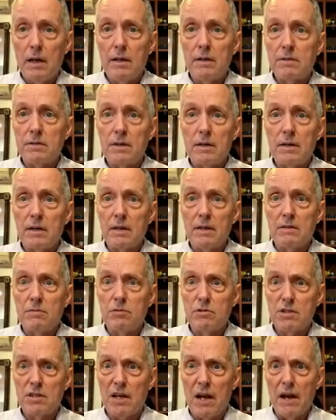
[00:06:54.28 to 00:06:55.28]
And it
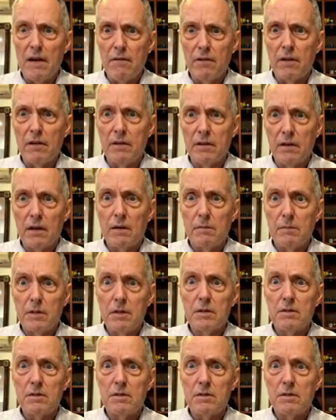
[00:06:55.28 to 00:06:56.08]
was scary. I mean,